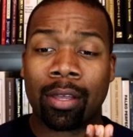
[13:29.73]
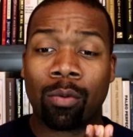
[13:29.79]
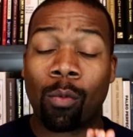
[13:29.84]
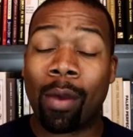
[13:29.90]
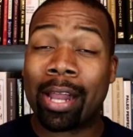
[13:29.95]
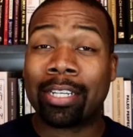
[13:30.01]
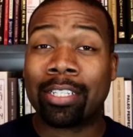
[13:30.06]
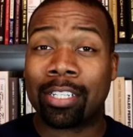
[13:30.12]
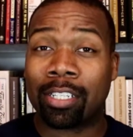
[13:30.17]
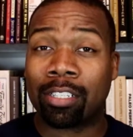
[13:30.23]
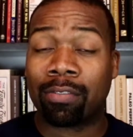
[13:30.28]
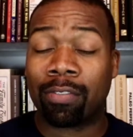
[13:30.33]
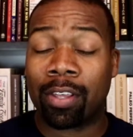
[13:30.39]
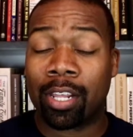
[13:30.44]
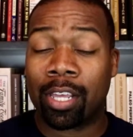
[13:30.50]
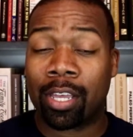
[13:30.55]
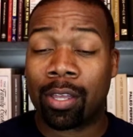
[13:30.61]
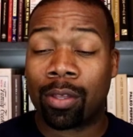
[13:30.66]
watched this
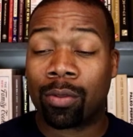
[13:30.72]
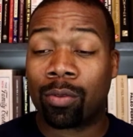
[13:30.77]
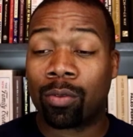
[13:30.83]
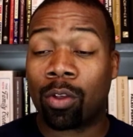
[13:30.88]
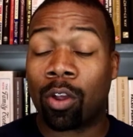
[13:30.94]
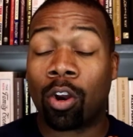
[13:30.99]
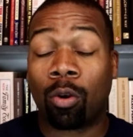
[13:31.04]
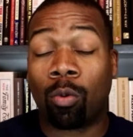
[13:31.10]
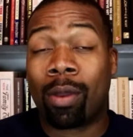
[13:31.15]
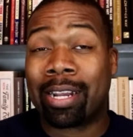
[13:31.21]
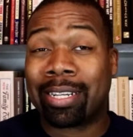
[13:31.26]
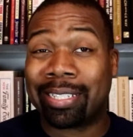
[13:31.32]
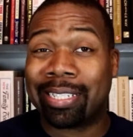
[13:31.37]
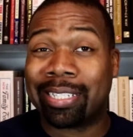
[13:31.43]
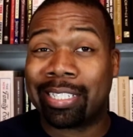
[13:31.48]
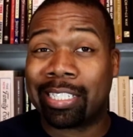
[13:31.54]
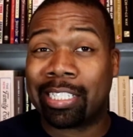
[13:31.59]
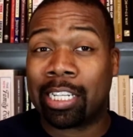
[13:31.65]
video or watched
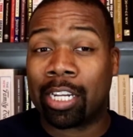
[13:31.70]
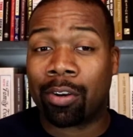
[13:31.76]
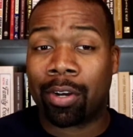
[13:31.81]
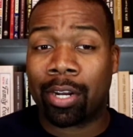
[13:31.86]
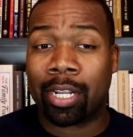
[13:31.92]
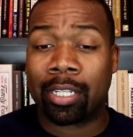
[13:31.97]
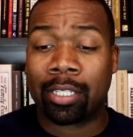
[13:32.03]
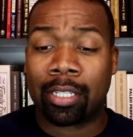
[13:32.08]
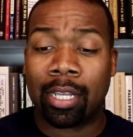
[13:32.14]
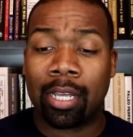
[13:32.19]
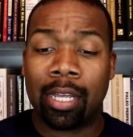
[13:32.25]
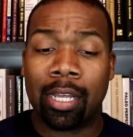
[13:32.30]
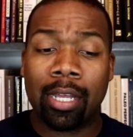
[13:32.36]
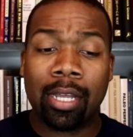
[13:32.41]
this series.